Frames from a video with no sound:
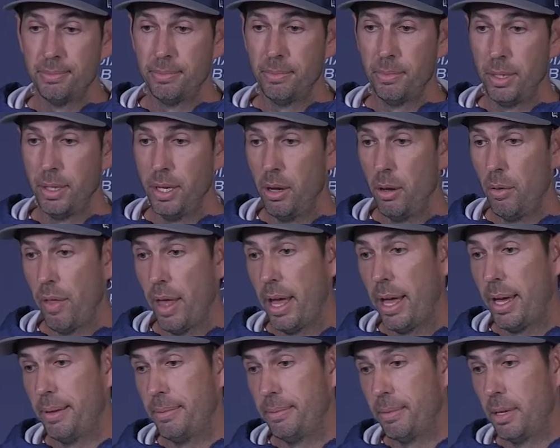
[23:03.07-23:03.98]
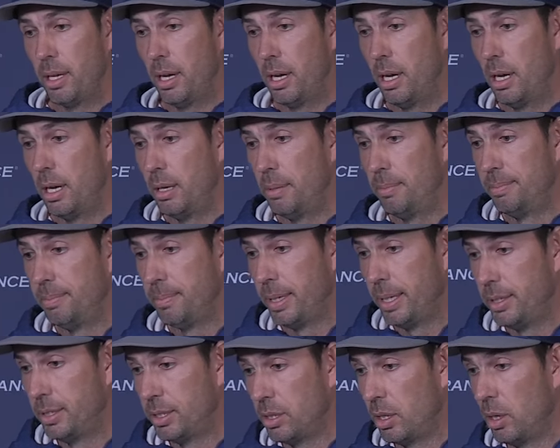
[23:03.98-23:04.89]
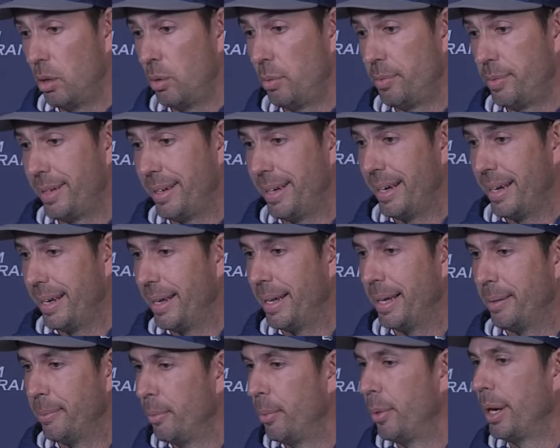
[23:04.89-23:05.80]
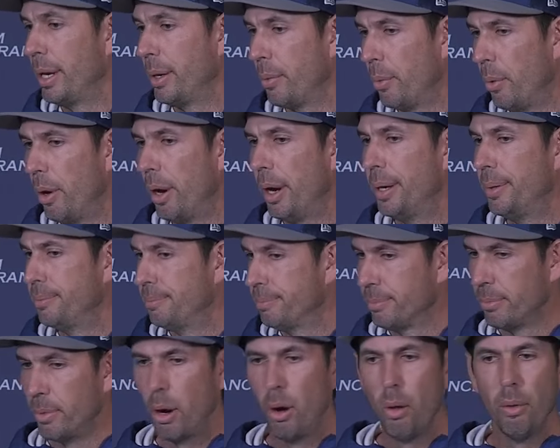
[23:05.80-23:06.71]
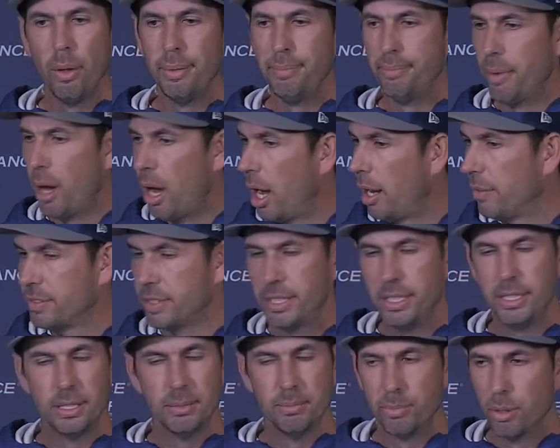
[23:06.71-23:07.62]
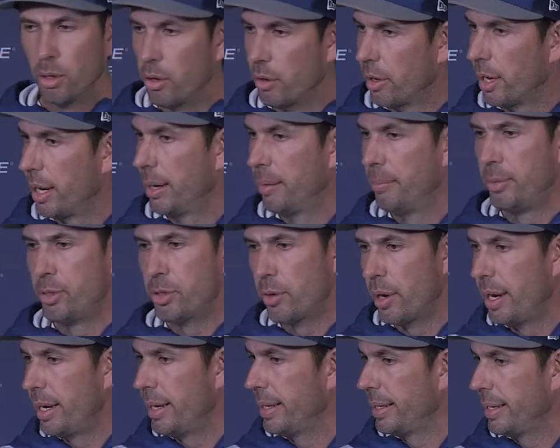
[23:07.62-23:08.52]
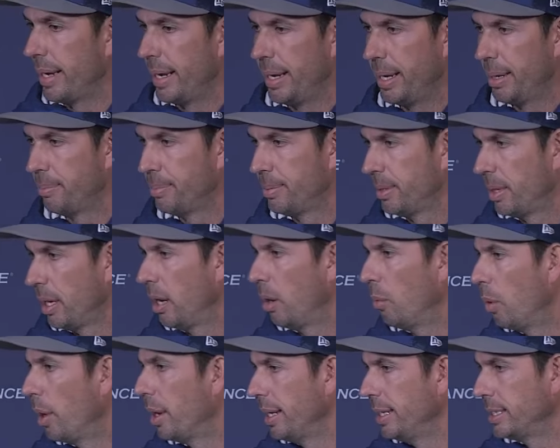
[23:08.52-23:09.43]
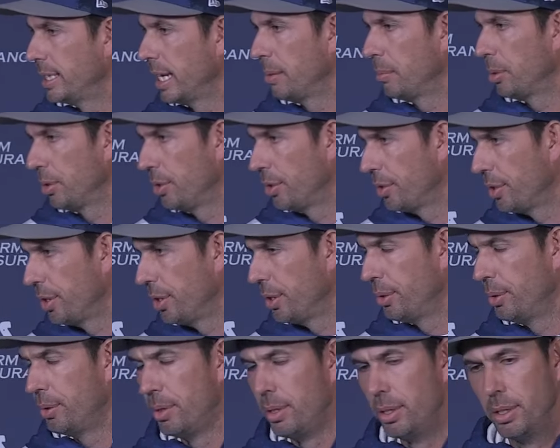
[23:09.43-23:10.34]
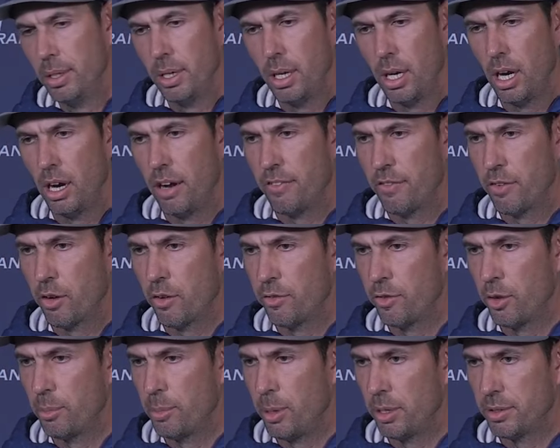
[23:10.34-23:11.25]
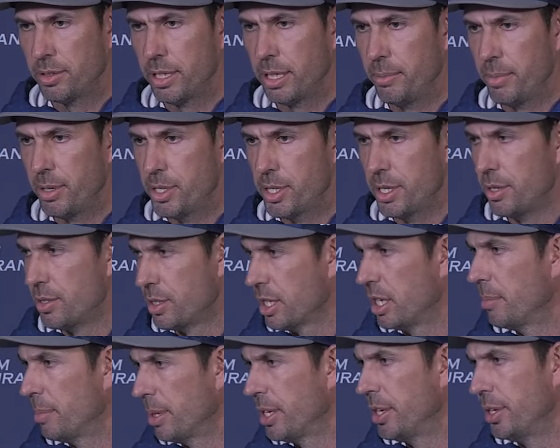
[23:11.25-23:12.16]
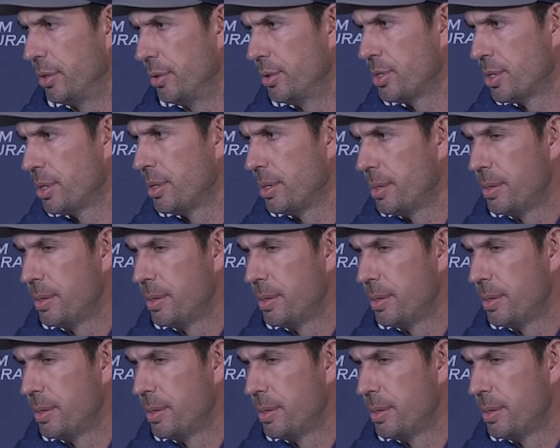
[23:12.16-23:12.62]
We know that. And so to get him week one rolling, off-season program, training camp, what he's able to do for a football team this year is going to be huge.